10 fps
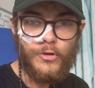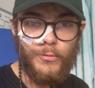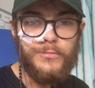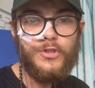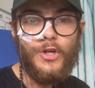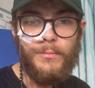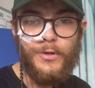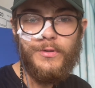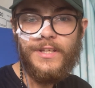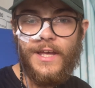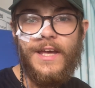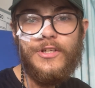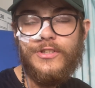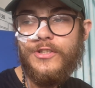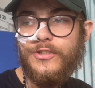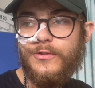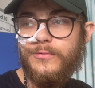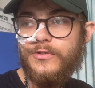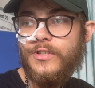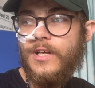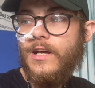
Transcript: comes communication issues,